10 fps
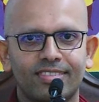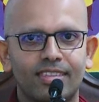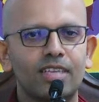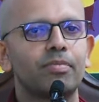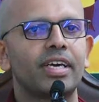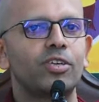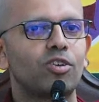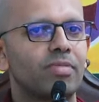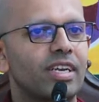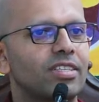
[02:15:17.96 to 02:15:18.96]
Then may
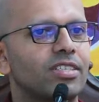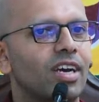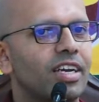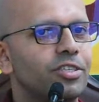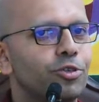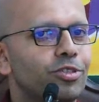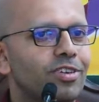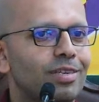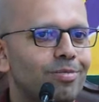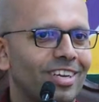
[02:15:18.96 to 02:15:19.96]
your merits guide you to the
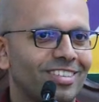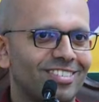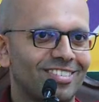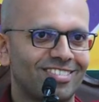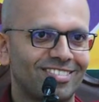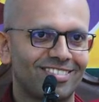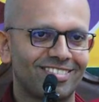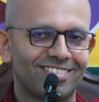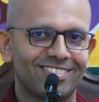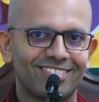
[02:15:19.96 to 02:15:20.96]
right place.
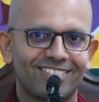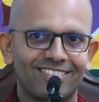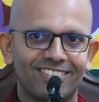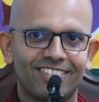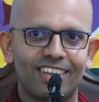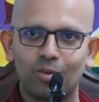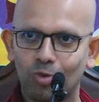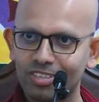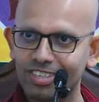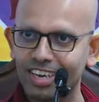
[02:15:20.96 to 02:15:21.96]
And
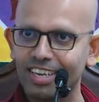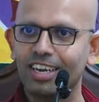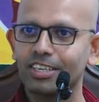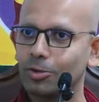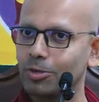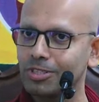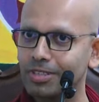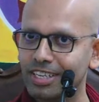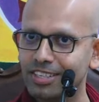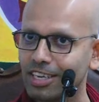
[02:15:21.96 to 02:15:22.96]
once again, I don't
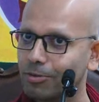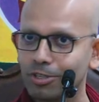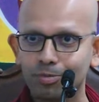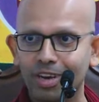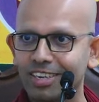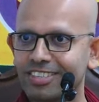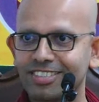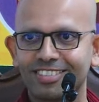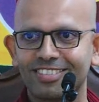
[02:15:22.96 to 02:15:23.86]
say this out of spite.